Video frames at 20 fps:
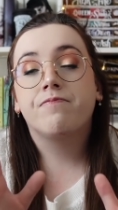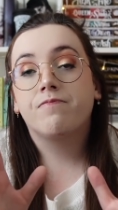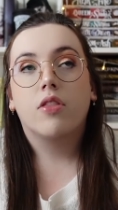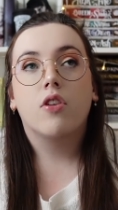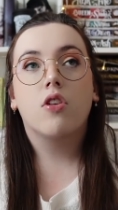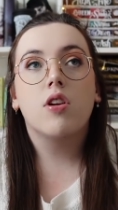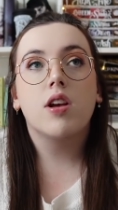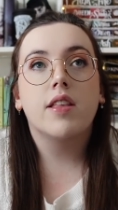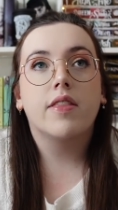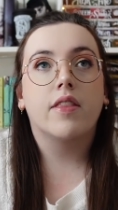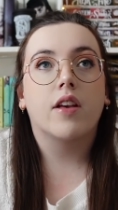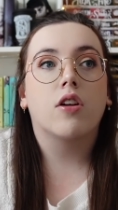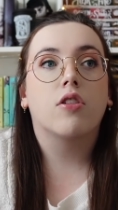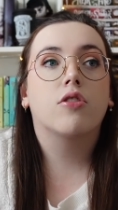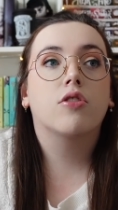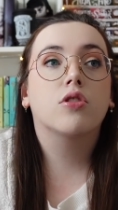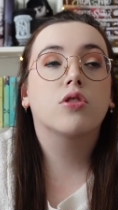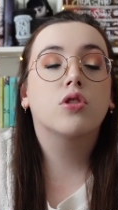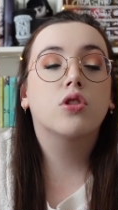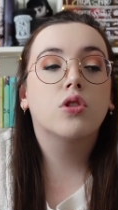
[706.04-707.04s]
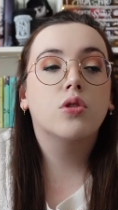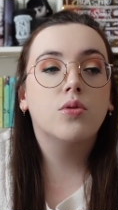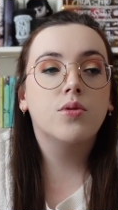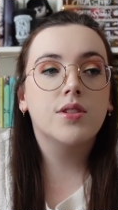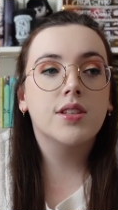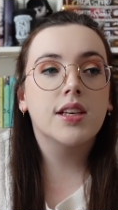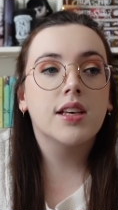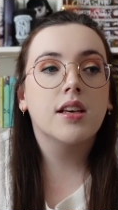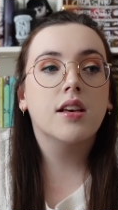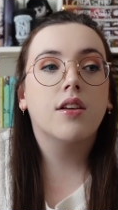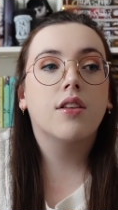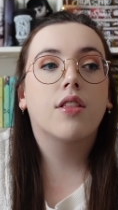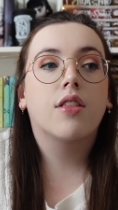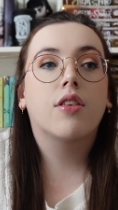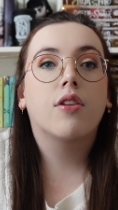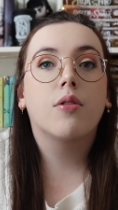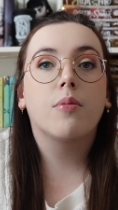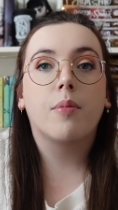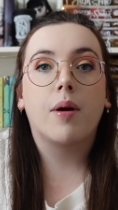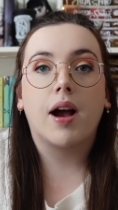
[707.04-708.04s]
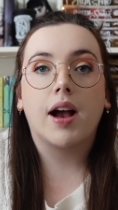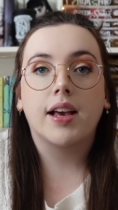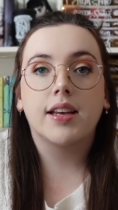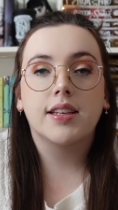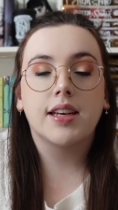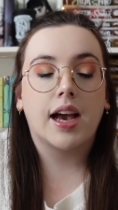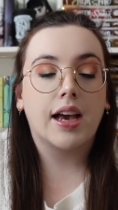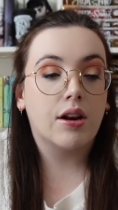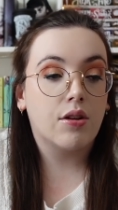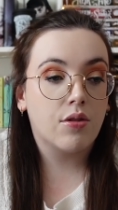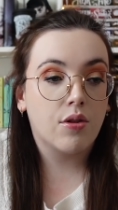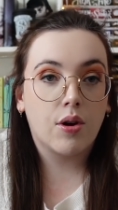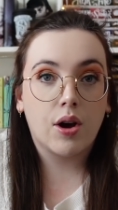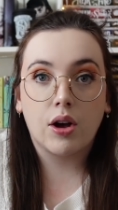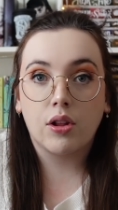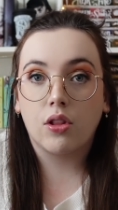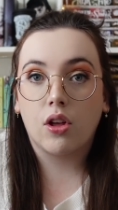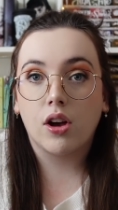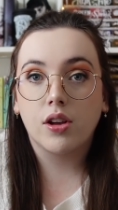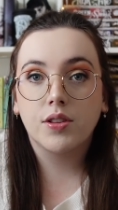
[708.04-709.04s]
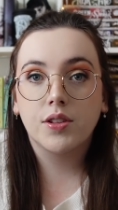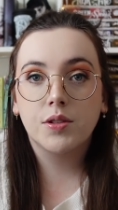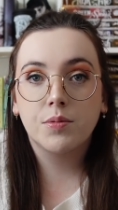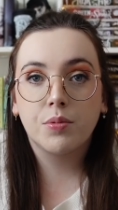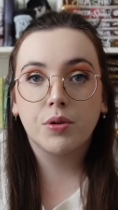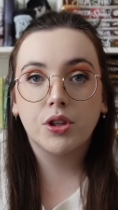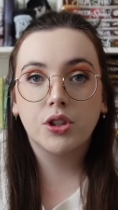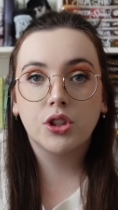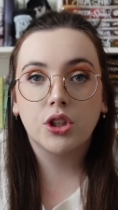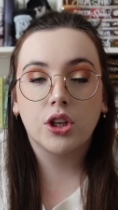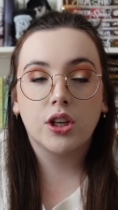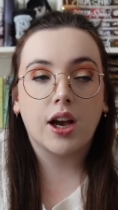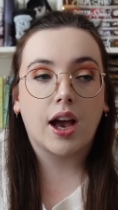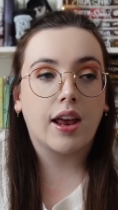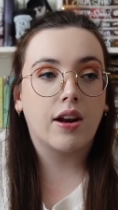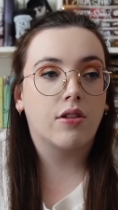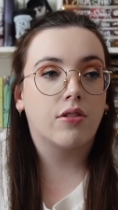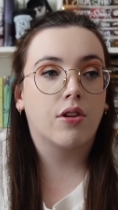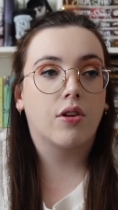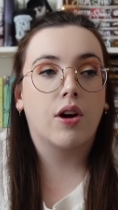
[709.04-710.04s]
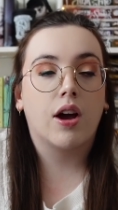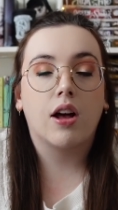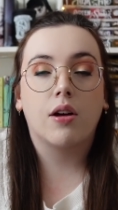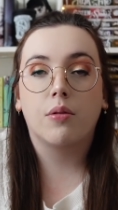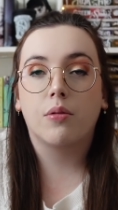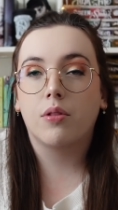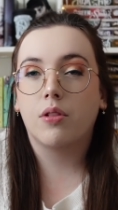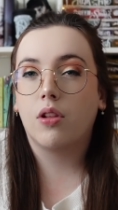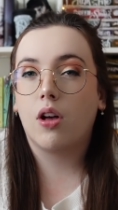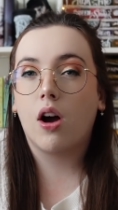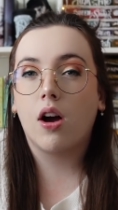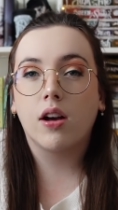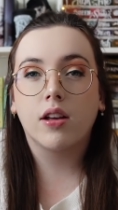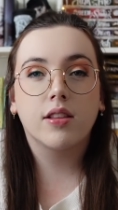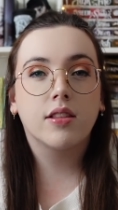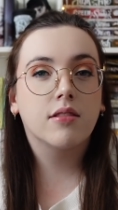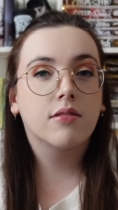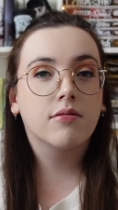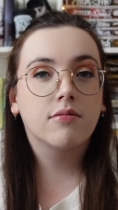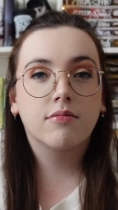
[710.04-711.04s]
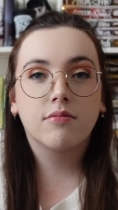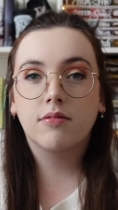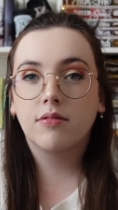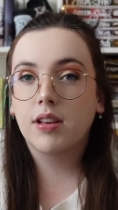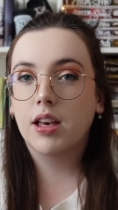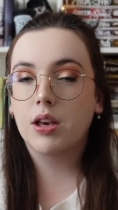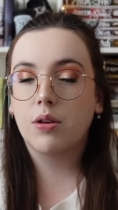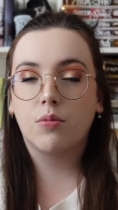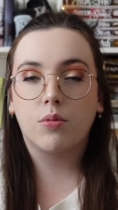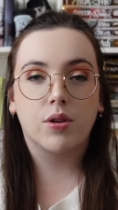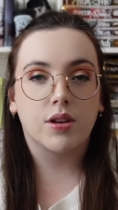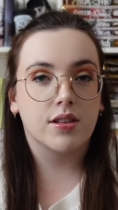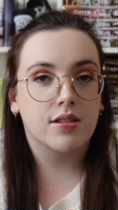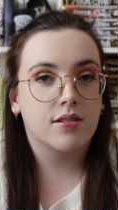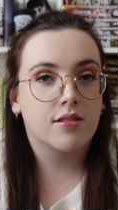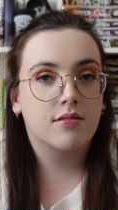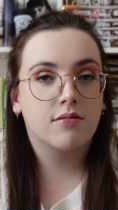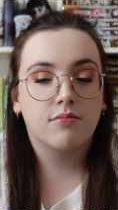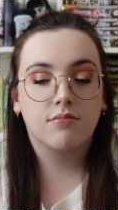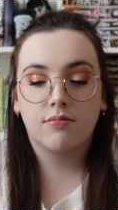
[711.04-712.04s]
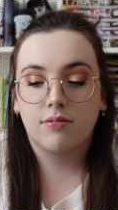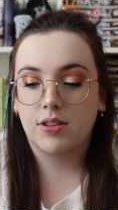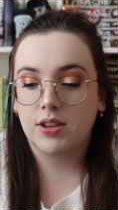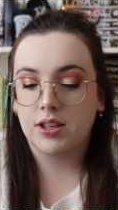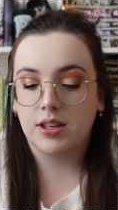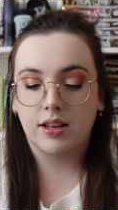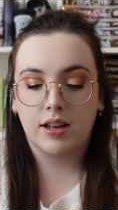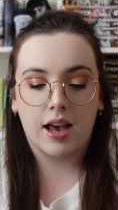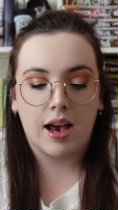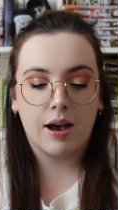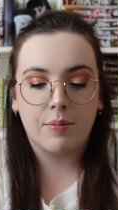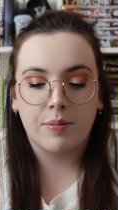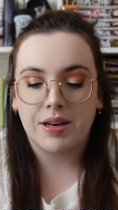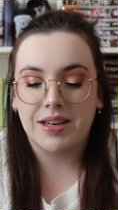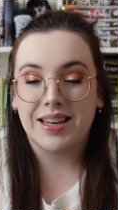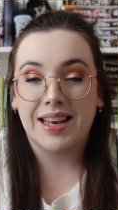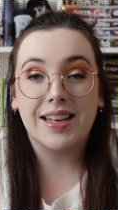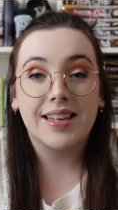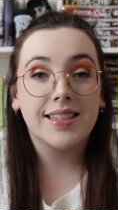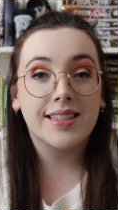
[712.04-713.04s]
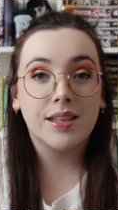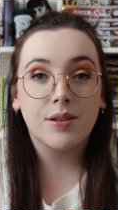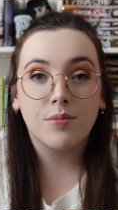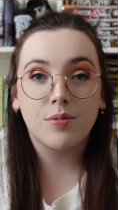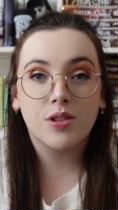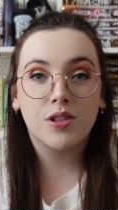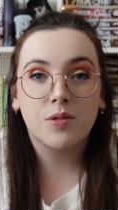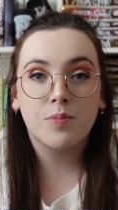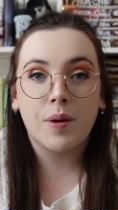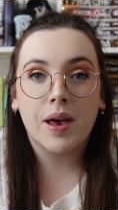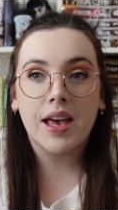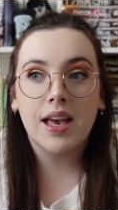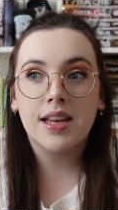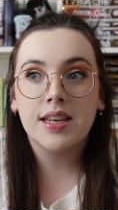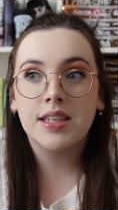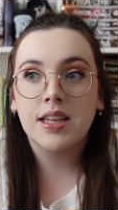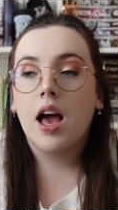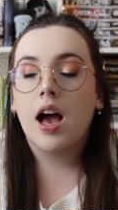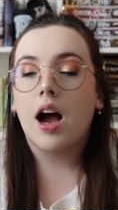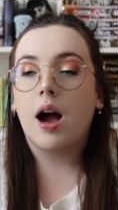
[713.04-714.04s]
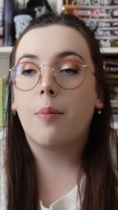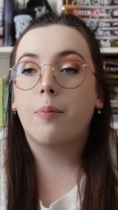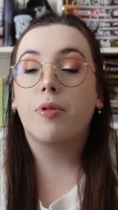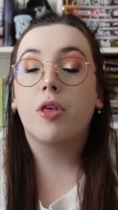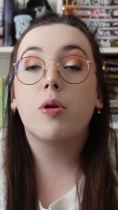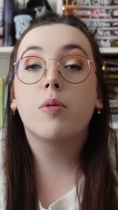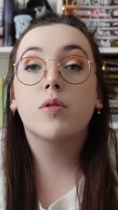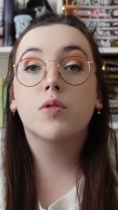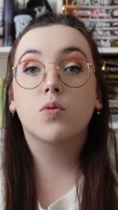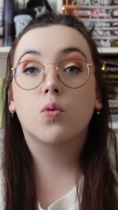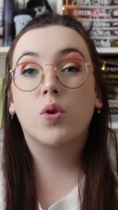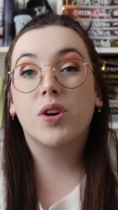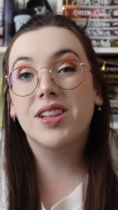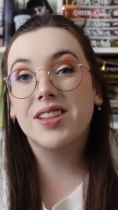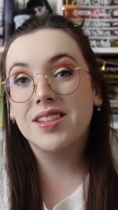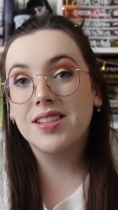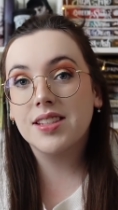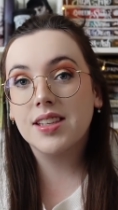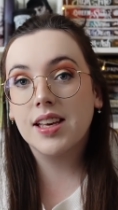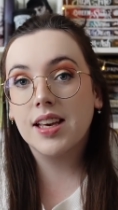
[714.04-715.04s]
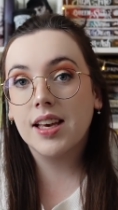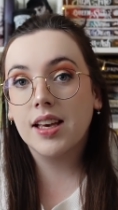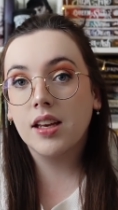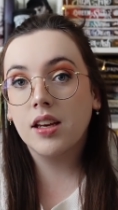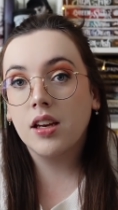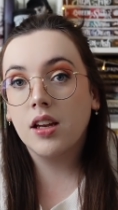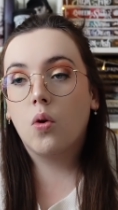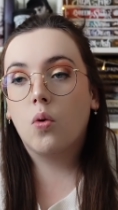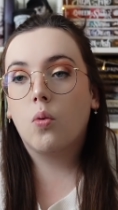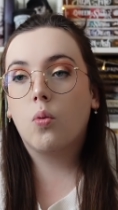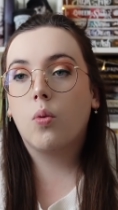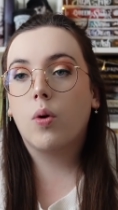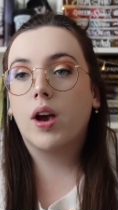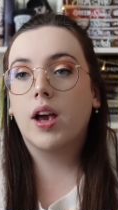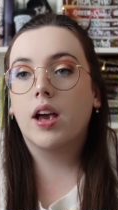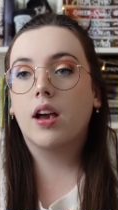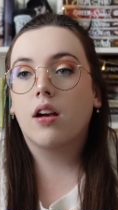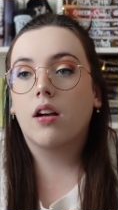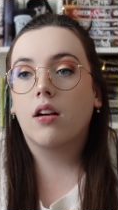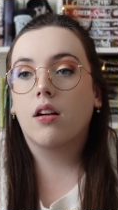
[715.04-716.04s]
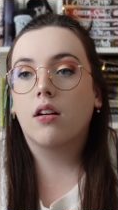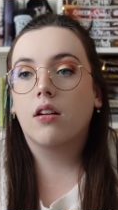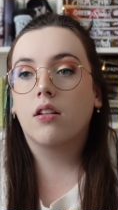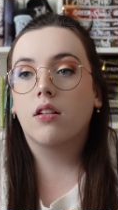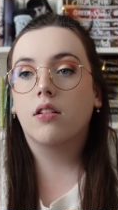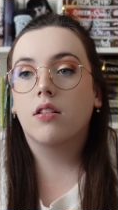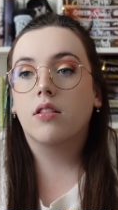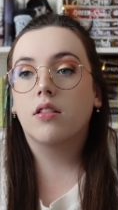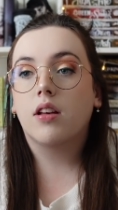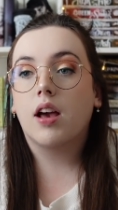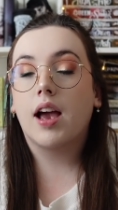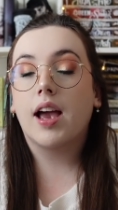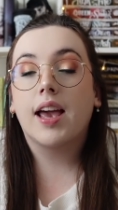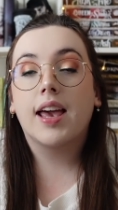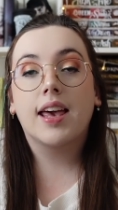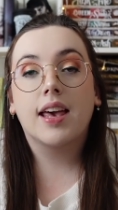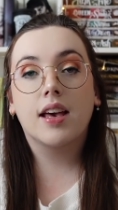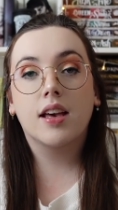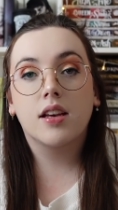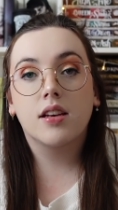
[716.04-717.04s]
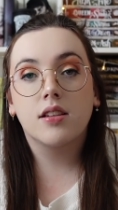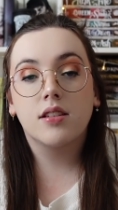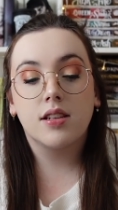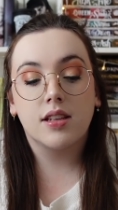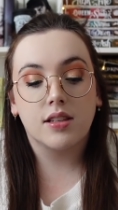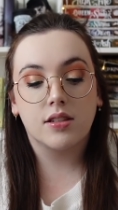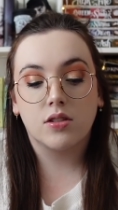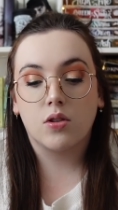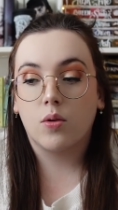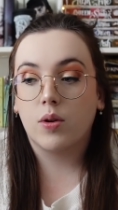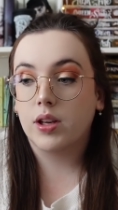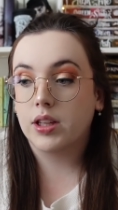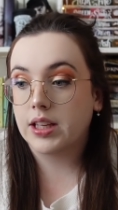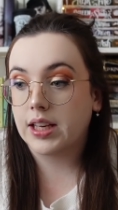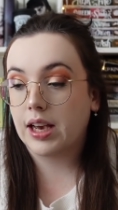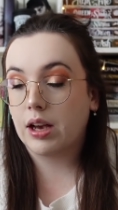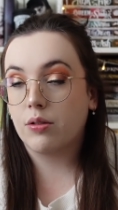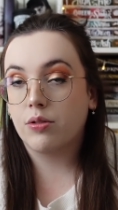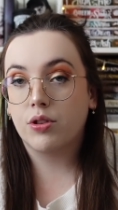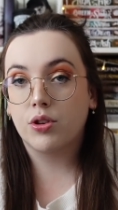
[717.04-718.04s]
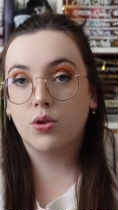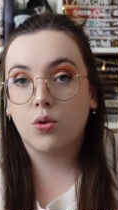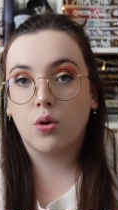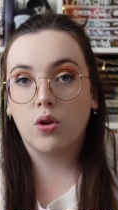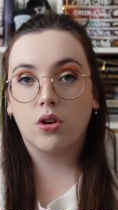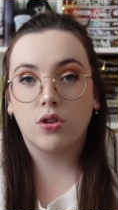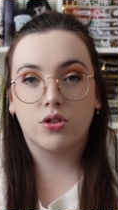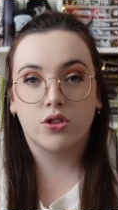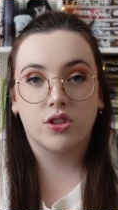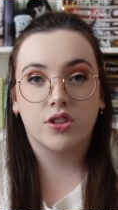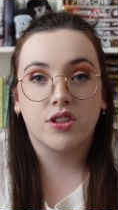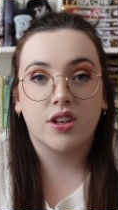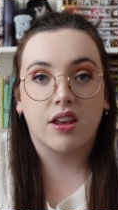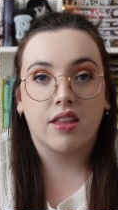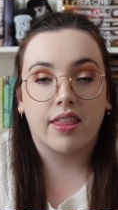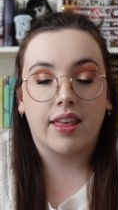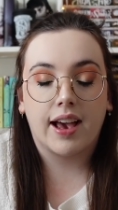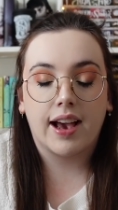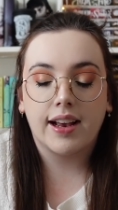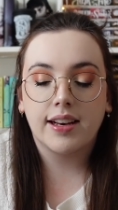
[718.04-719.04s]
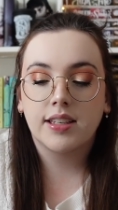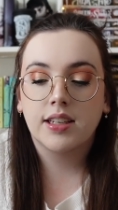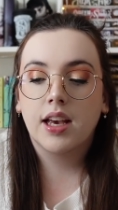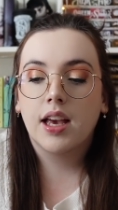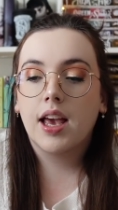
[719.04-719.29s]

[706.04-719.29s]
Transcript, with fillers: they're in there. They're losing their mind. I don't know how long this book took. I don't know how long it was the how many days it was spanned um there was one scene where a hand is going like out the door i'll just say that